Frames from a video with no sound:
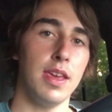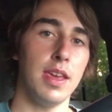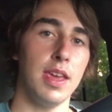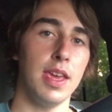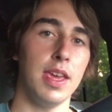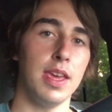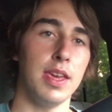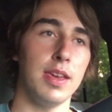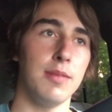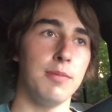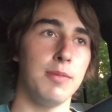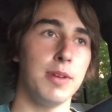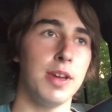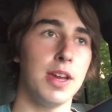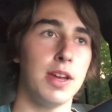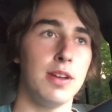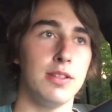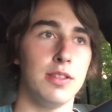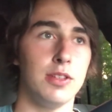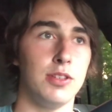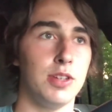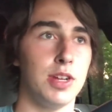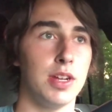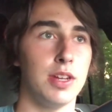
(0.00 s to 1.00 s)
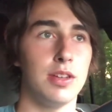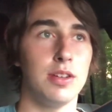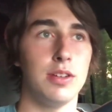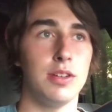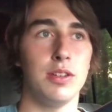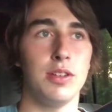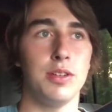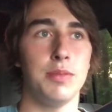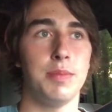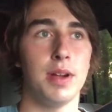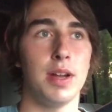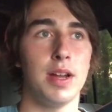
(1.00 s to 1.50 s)
and we got on the trailer,
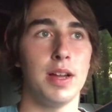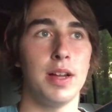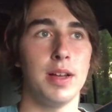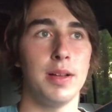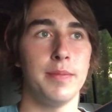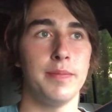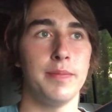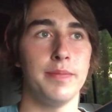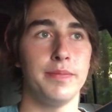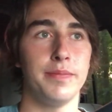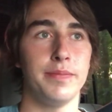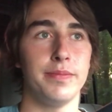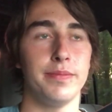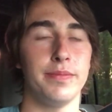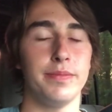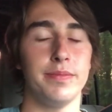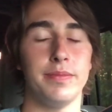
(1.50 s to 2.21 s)
no problem.